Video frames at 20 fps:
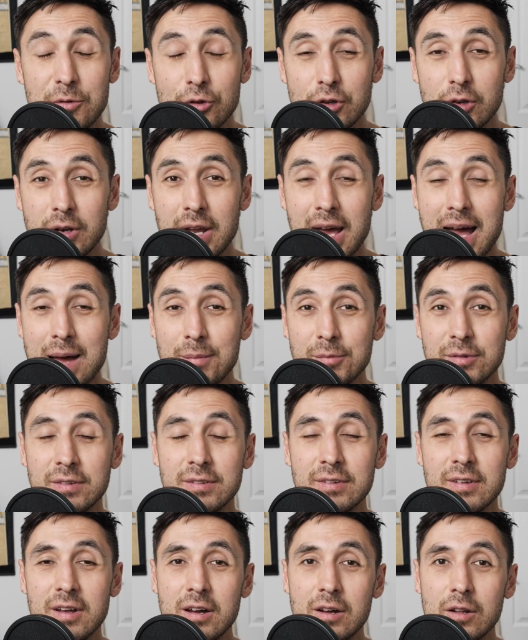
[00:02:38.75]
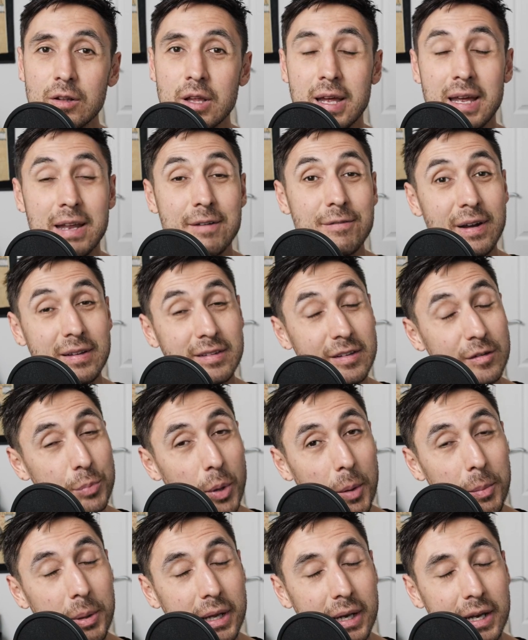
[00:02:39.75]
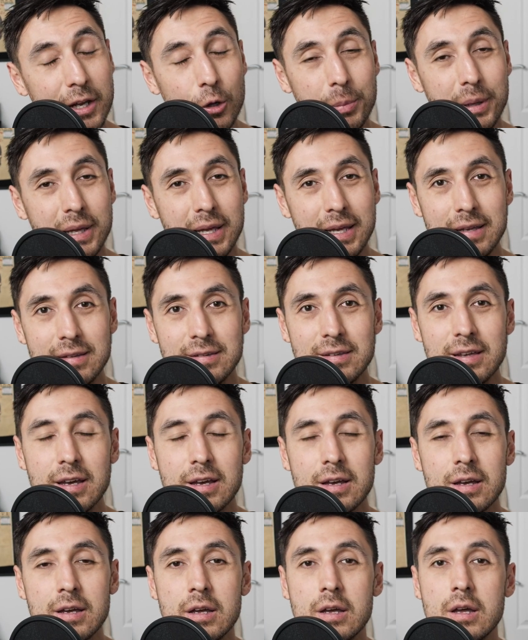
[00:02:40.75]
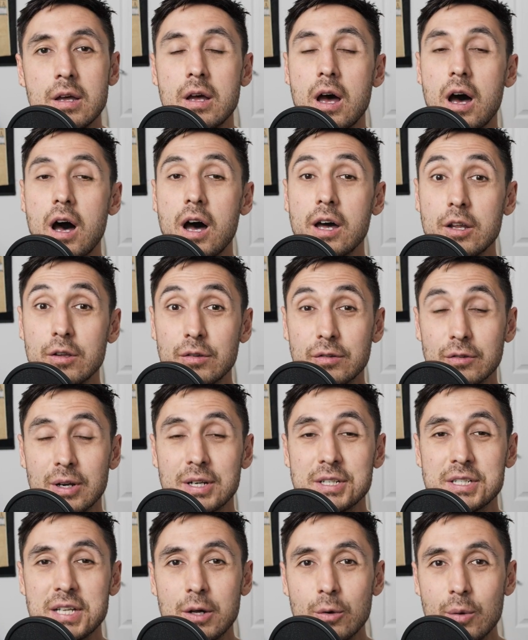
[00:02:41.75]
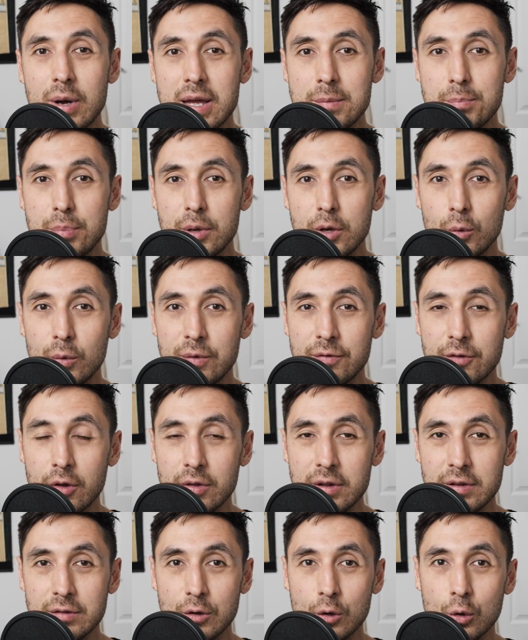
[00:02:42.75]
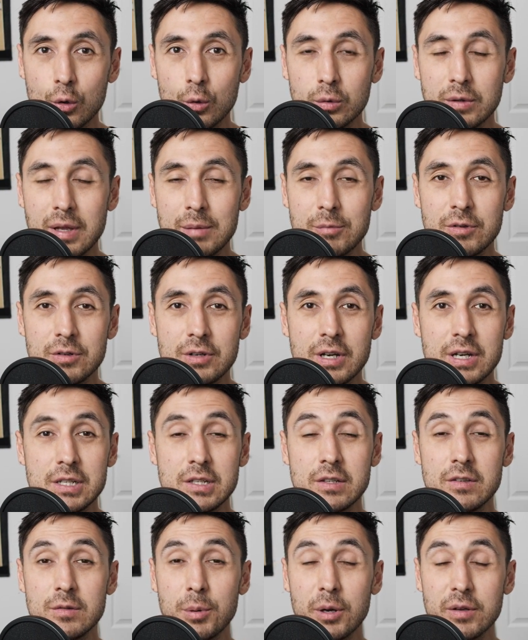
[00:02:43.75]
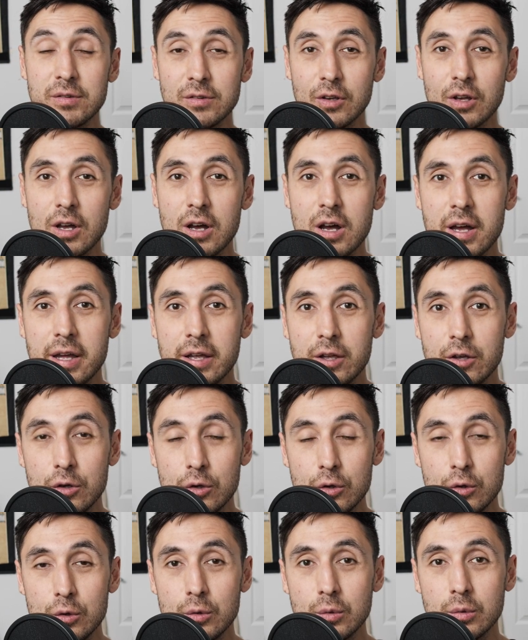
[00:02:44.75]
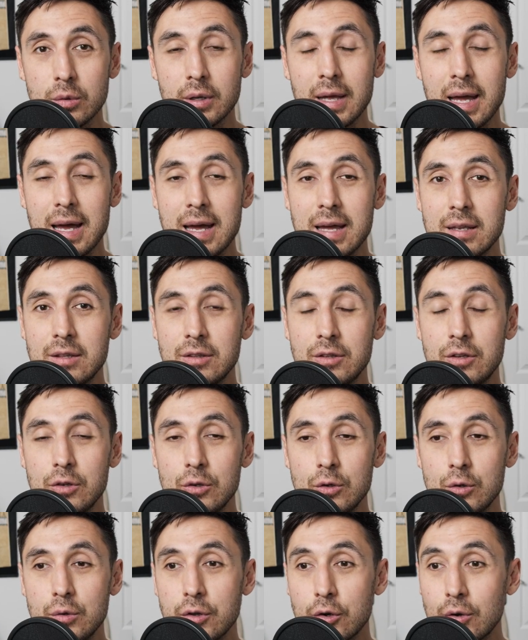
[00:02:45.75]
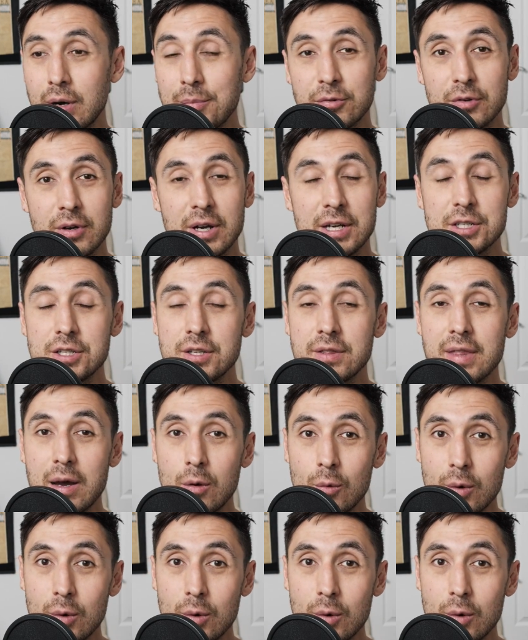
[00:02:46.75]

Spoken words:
you're doing it hamster style. In fact, it's probably a little bit easier. I don't scratch that way, but we've got these cool demonstrations by Sugai who can do the crab scratch that